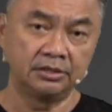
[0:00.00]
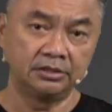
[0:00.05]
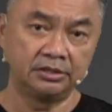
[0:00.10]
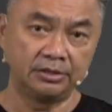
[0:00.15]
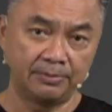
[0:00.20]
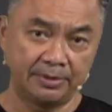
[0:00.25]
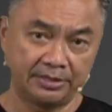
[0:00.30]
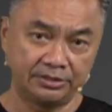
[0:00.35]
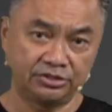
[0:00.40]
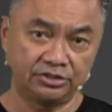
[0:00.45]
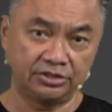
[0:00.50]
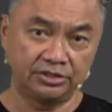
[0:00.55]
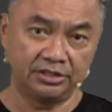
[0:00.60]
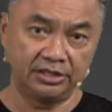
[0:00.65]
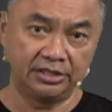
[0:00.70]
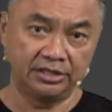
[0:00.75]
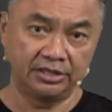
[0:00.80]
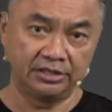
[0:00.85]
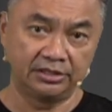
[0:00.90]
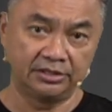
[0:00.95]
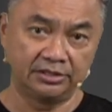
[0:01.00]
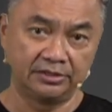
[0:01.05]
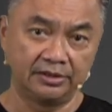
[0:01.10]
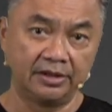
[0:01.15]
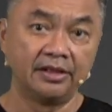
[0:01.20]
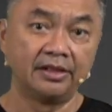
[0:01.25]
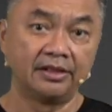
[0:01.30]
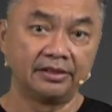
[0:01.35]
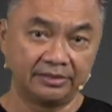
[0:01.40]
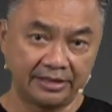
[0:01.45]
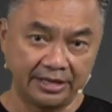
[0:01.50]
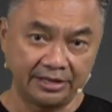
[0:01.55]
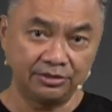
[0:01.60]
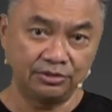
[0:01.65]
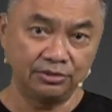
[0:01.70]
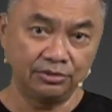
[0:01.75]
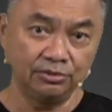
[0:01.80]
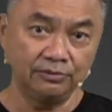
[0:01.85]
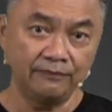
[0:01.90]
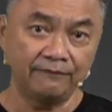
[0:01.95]
dimension in it. Thank
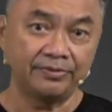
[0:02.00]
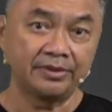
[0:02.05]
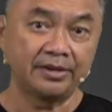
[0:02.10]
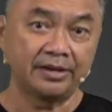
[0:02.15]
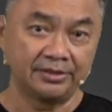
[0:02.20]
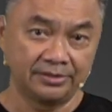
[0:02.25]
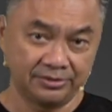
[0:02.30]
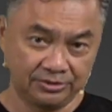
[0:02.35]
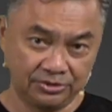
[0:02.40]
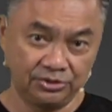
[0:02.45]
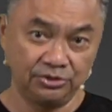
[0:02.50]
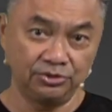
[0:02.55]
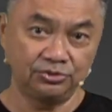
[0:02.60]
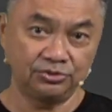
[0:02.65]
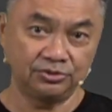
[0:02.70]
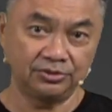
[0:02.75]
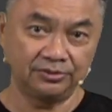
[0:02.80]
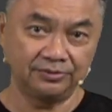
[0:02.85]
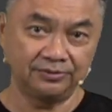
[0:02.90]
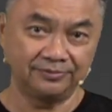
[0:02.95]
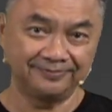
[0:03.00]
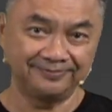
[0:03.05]
you. See you soon.